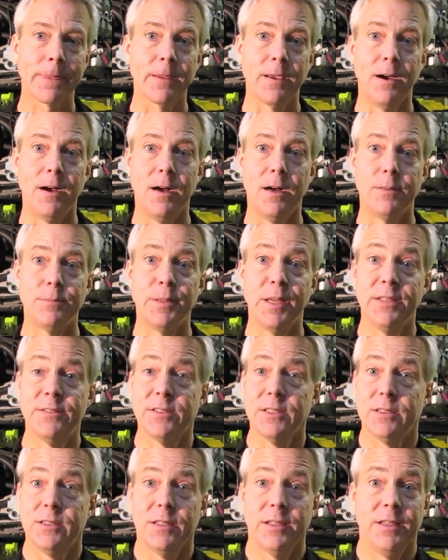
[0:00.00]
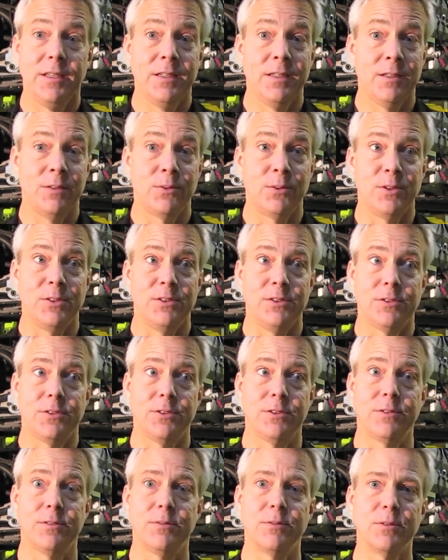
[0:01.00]
Uh, basically, it
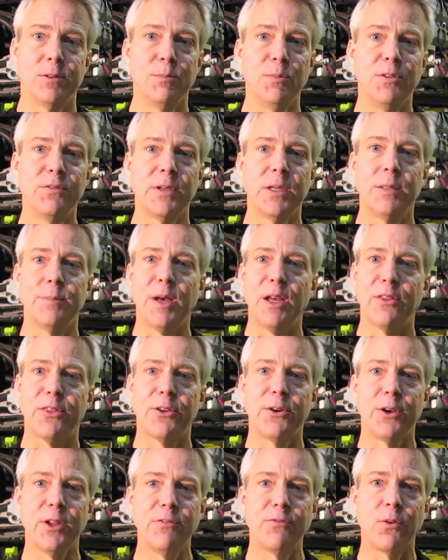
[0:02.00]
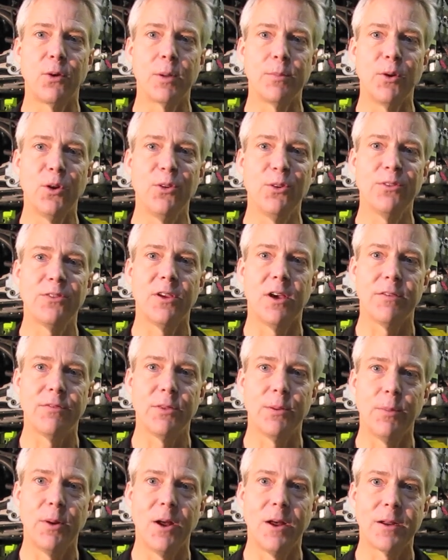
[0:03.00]
was removing about thirty-four bolts off
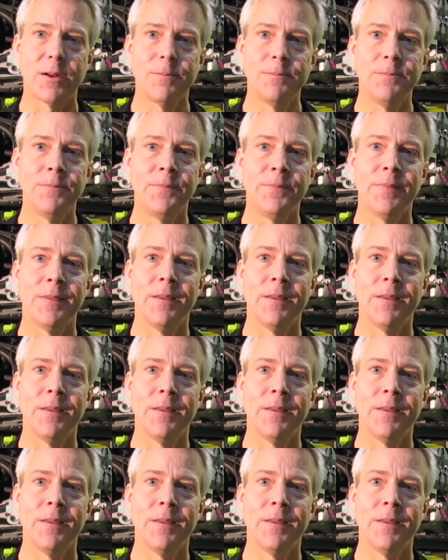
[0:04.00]
the bottom,